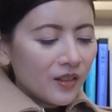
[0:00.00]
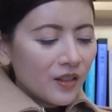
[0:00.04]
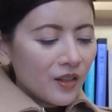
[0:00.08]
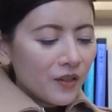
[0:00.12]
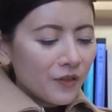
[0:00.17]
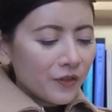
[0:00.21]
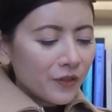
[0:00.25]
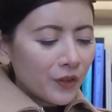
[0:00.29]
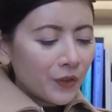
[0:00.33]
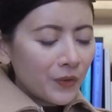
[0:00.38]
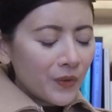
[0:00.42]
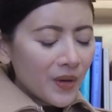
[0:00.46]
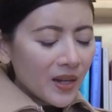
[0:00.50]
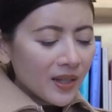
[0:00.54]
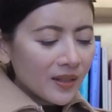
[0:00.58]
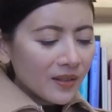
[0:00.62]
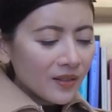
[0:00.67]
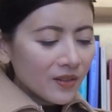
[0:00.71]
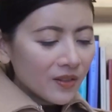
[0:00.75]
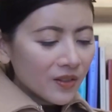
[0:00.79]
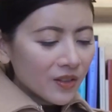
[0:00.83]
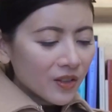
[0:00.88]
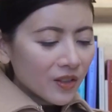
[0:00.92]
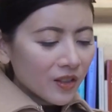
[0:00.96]

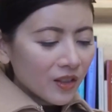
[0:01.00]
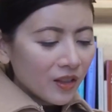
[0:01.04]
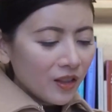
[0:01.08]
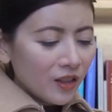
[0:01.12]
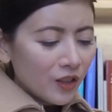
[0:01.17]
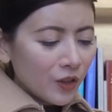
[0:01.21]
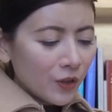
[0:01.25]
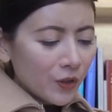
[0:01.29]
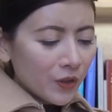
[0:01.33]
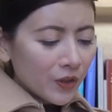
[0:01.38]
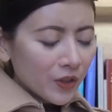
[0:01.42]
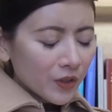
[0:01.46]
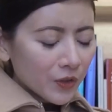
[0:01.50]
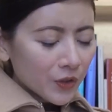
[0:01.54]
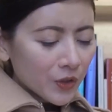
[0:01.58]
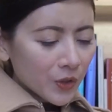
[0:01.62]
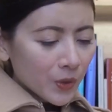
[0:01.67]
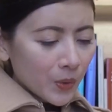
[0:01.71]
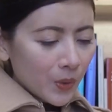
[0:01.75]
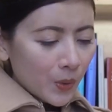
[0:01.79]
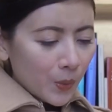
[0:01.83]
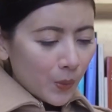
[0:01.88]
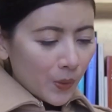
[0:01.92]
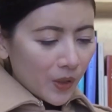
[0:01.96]
Ferenc slowed to
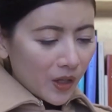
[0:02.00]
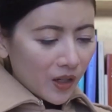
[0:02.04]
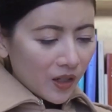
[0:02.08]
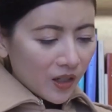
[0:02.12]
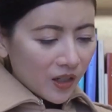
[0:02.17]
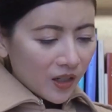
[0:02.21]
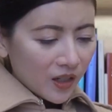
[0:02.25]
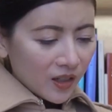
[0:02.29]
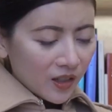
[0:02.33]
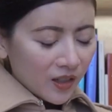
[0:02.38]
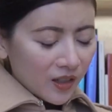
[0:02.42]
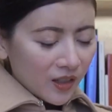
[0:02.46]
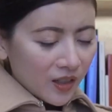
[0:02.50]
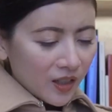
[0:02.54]
a walk,